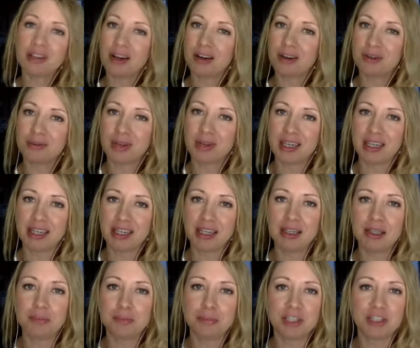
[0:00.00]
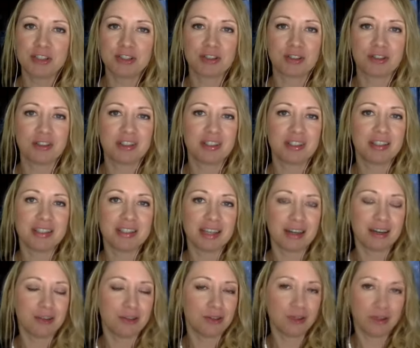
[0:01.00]
already, be sure to
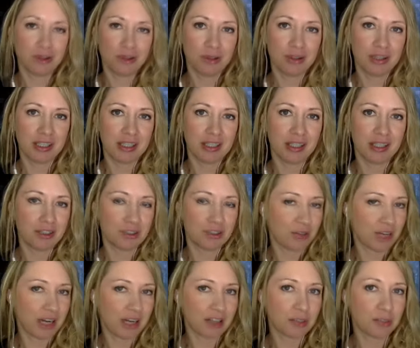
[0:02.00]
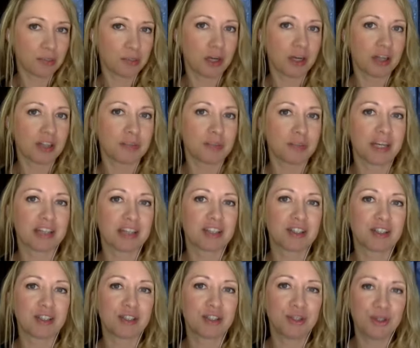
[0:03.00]
download the Attract
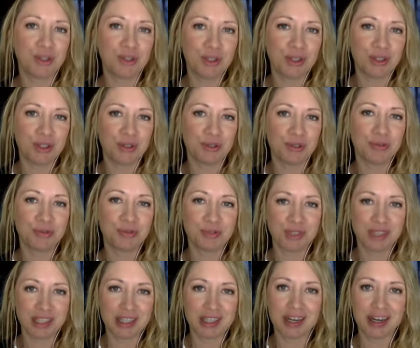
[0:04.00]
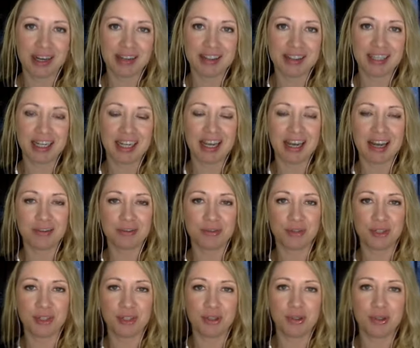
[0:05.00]
Prospects to You free guide that I have
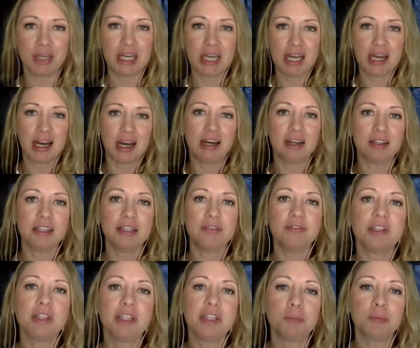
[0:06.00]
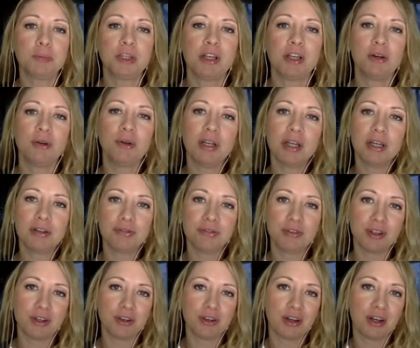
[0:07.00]
for you. I'll leave a link below if
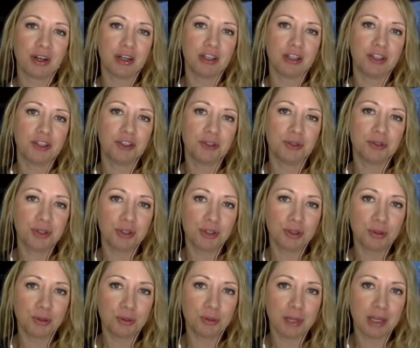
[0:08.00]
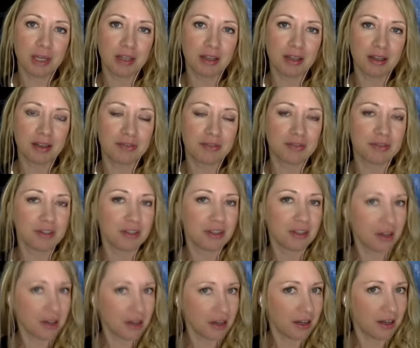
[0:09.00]
you're on YouTube, and if
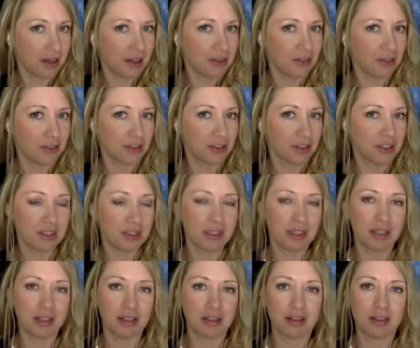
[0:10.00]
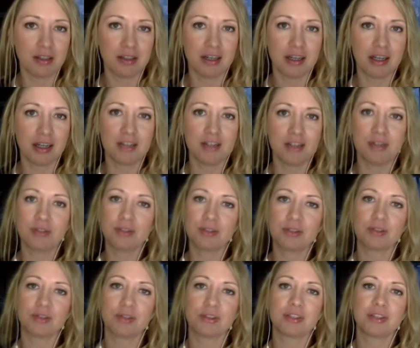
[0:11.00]
not, if you're listening on iTunes
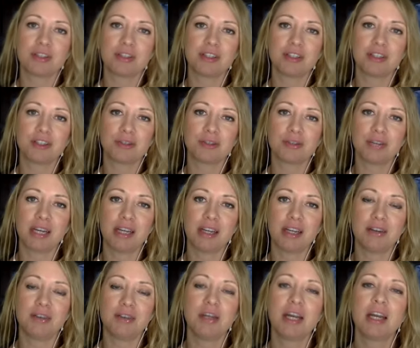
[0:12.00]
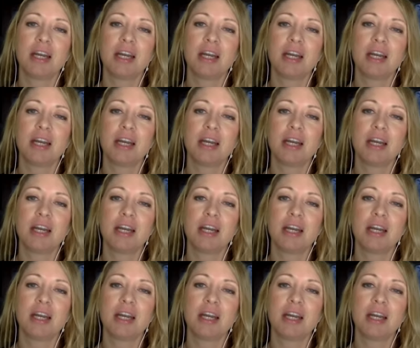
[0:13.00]
or Stitcher Radio,